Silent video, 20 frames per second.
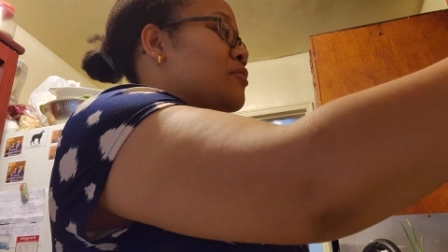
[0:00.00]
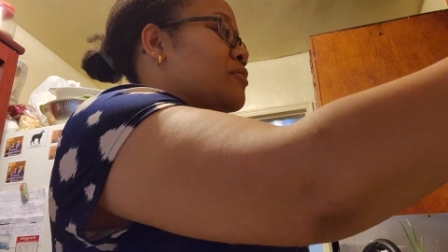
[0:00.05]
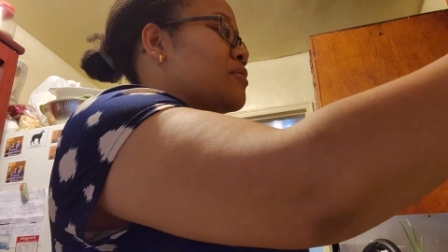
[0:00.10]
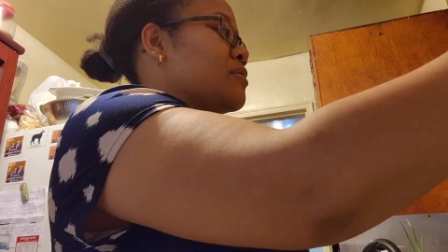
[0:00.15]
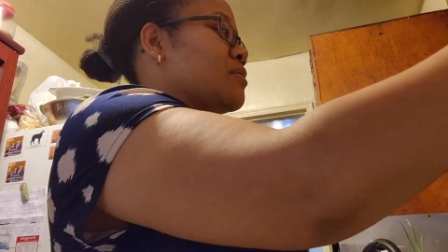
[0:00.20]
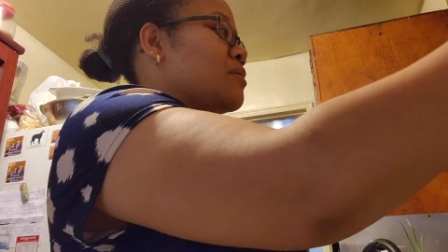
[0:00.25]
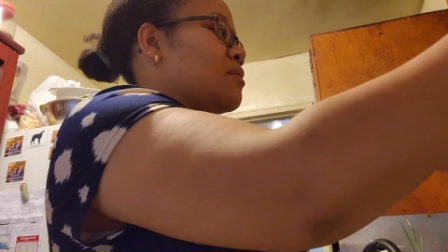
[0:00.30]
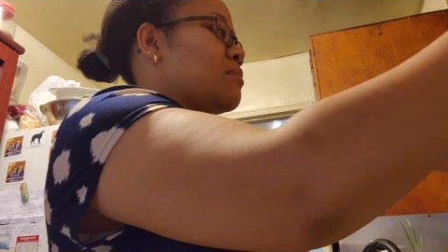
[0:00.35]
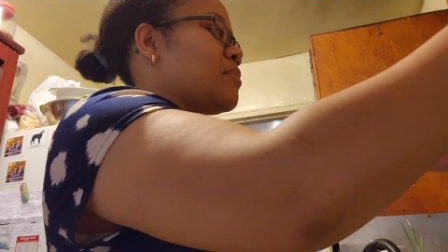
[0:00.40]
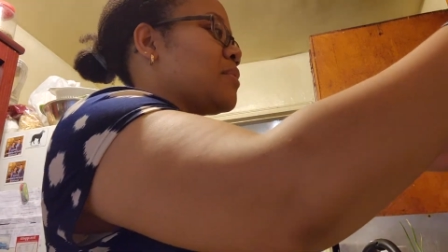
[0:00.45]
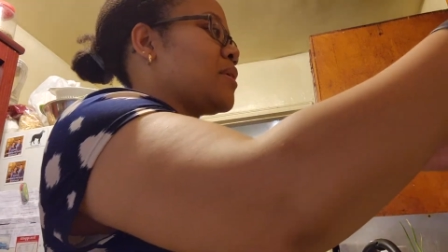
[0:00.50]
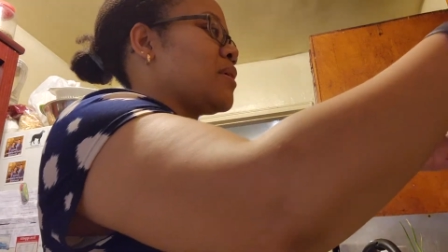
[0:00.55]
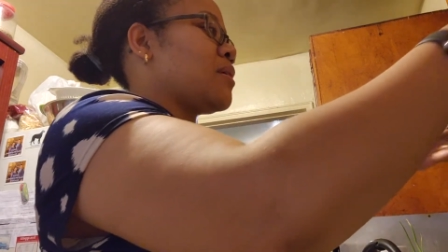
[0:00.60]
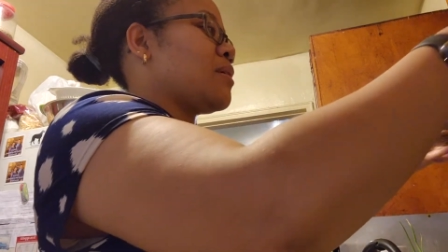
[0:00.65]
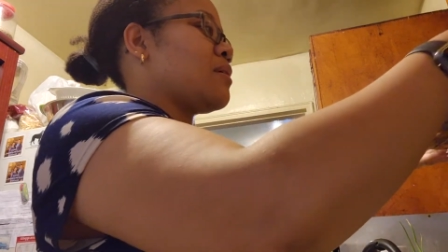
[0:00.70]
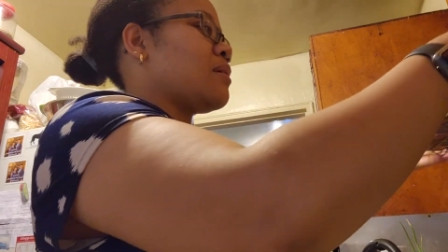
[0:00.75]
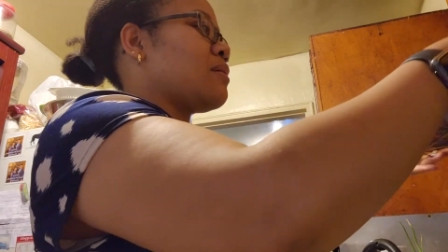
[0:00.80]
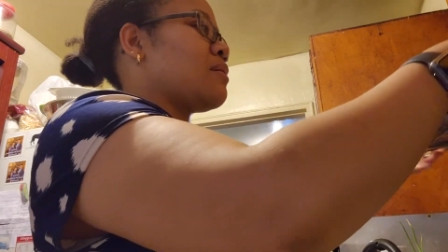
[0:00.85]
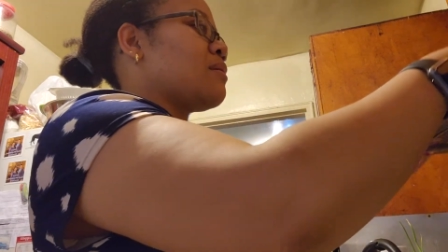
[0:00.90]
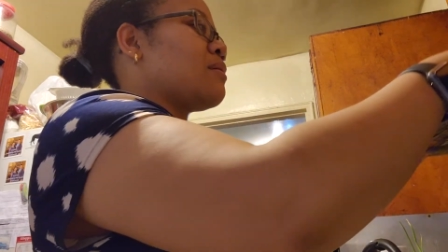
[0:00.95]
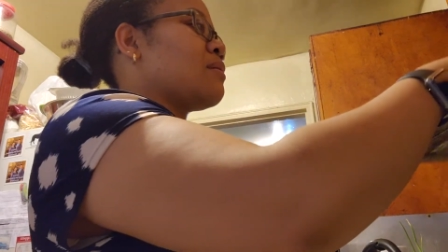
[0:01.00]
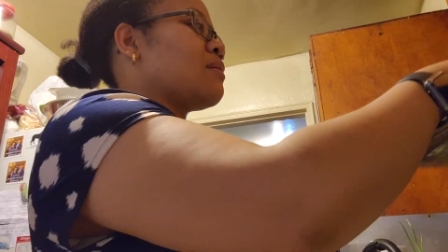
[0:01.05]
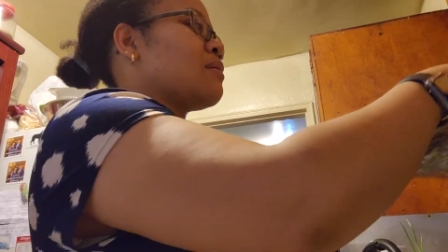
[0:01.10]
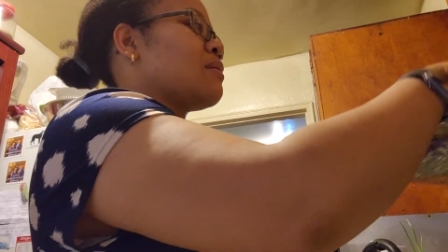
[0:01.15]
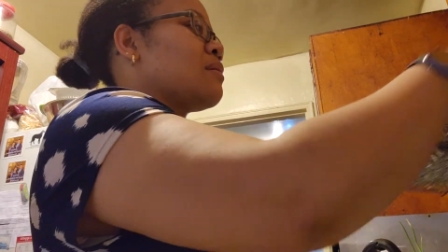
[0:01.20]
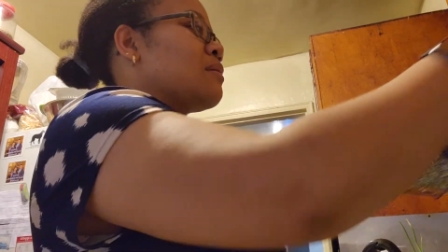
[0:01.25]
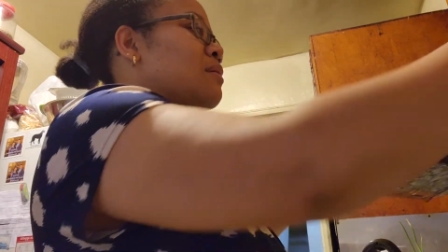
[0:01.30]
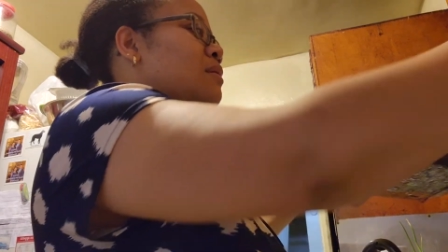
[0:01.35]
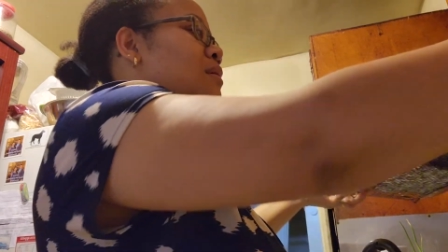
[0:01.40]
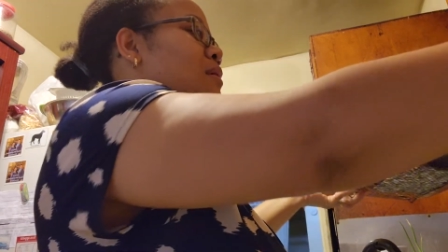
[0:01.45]
still complaining.
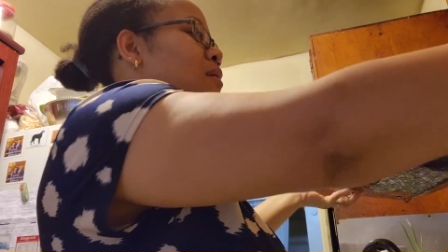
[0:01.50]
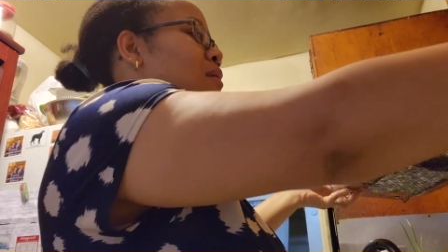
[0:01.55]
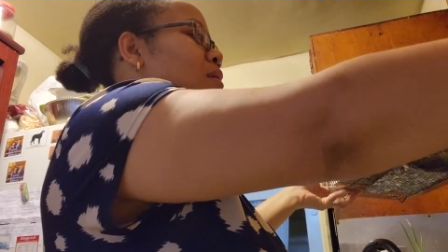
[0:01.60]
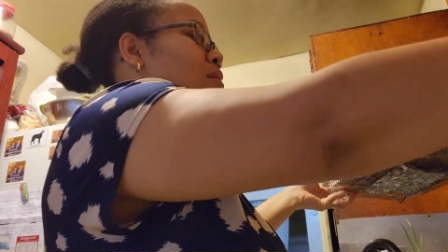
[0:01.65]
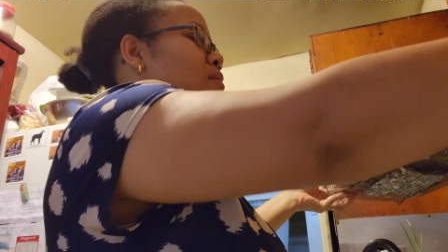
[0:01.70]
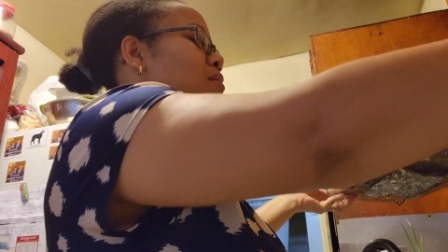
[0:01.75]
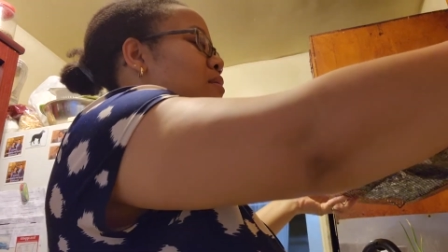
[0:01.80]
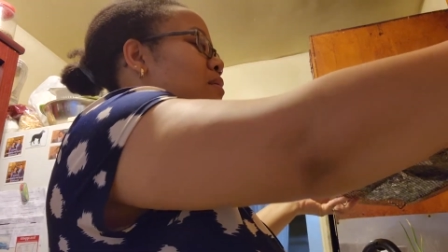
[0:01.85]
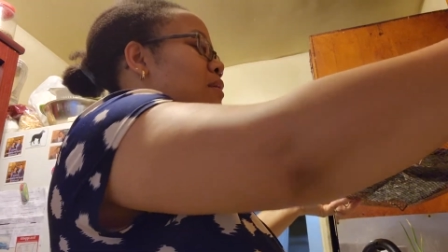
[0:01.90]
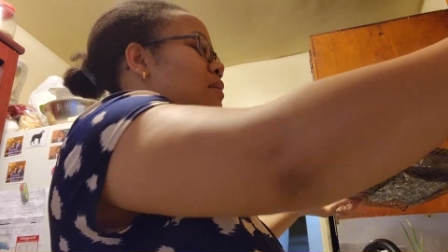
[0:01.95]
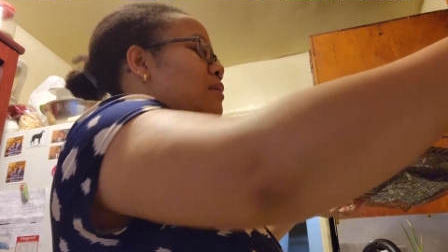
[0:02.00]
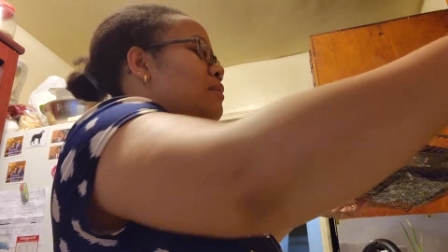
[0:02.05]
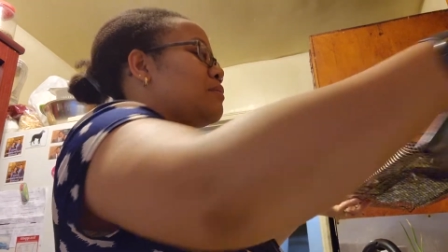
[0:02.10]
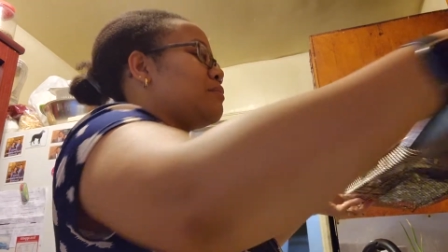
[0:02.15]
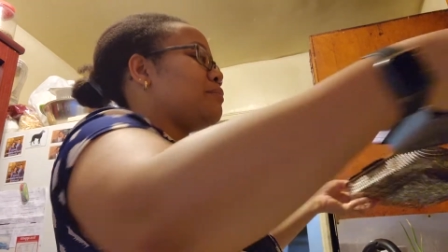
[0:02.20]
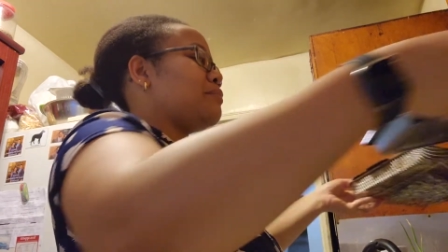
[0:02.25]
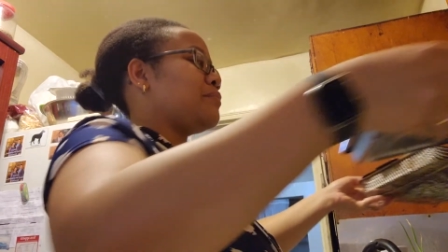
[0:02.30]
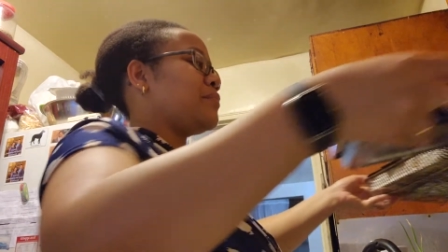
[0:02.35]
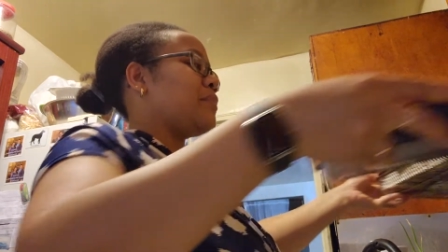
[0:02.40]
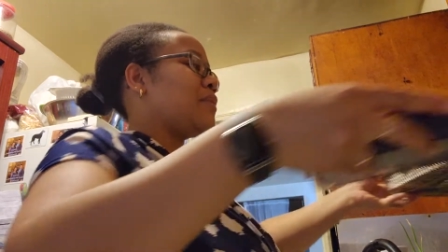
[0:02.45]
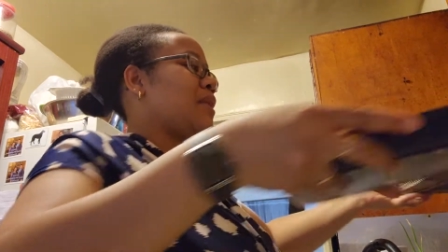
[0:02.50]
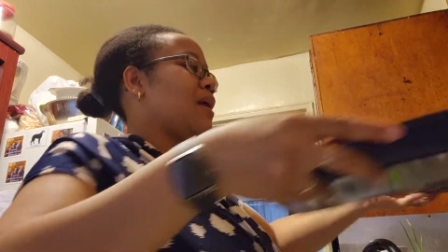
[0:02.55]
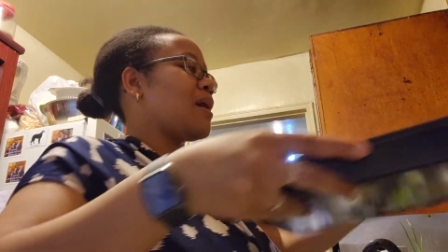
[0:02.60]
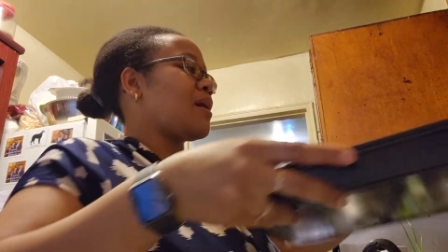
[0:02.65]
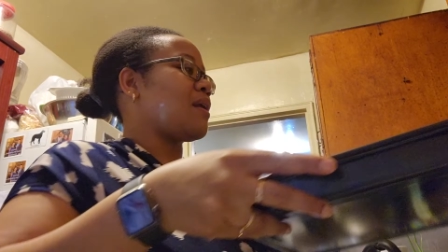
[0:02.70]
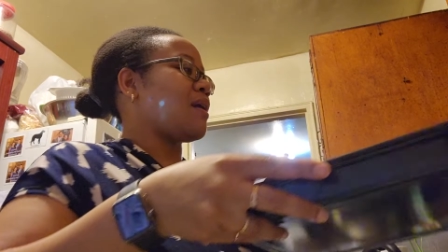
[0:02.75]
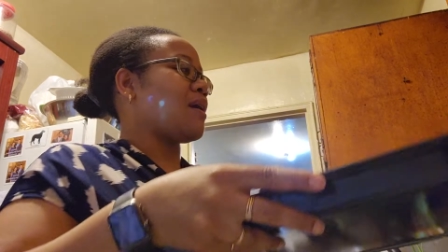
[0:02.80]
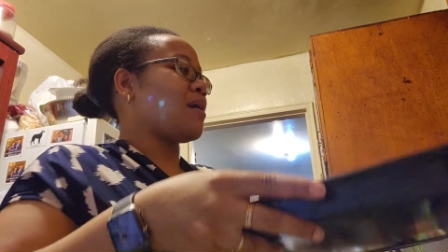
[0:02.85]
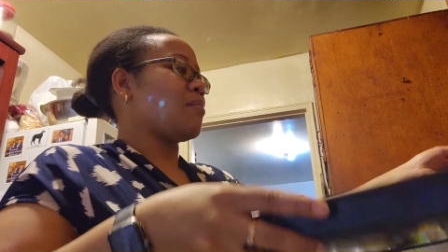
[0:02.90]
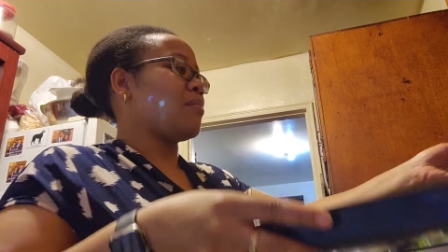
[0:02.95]
So
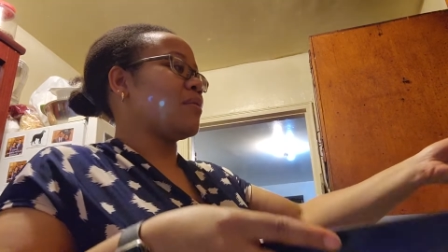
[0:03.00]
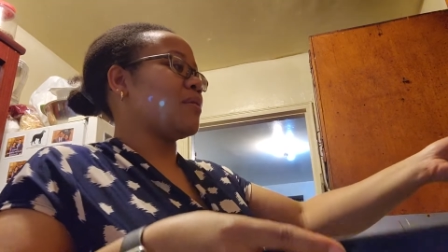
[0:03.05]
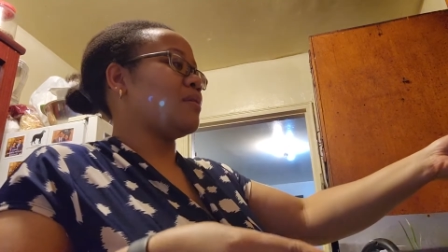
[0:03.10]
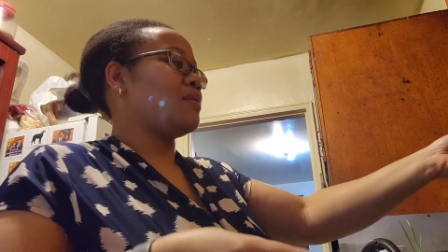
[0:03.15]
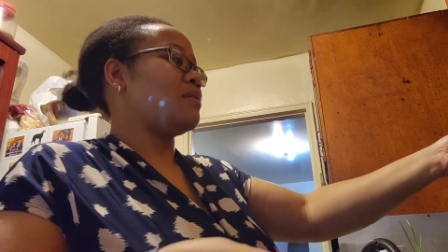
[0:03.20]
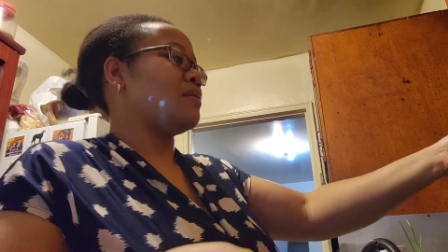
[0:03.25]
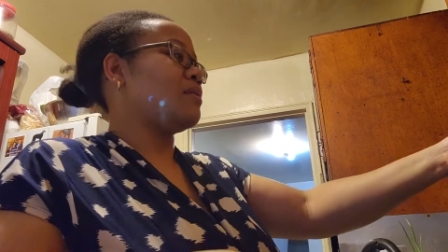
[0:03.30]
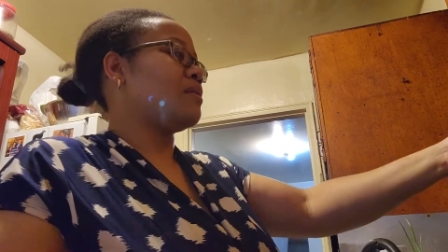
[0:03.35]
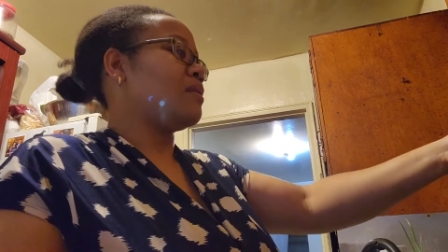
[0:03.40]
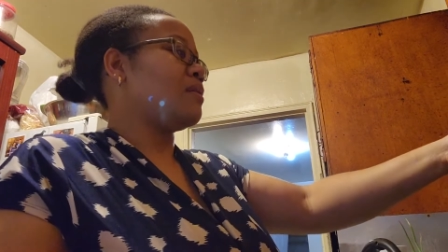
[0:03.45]
that happened.